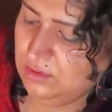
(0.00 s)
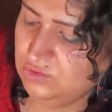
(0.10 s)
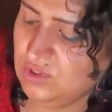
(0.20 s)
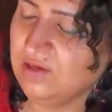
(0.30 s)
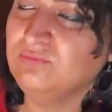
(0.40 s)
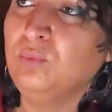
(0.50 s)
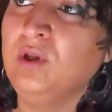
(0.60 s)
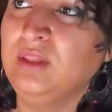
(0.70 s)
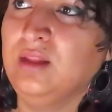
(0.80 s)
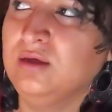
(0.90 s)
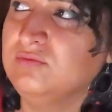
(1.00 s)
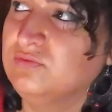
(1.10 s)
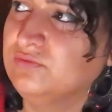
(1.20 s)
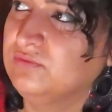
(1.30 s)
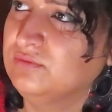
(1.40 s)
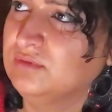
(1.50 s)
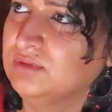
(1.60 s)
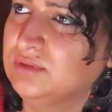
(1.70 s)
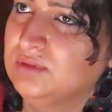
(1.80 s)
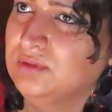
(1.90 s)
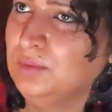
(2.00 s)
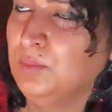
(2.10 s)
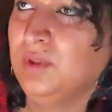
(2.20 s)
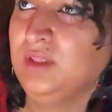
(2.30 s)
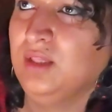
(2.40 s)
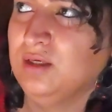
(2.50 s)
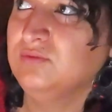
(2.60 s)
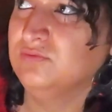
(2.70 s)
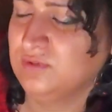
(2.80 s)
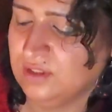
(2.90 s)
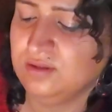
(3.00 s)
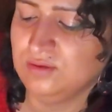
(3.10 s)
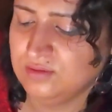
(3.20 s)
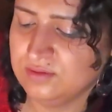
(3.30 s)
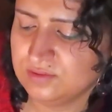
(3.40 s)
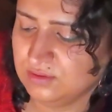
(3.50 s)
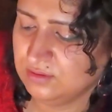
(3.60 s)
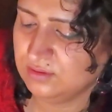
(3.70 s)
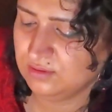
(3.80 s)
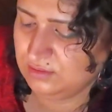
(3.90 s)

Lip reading: You have one life, yeah, on this earth.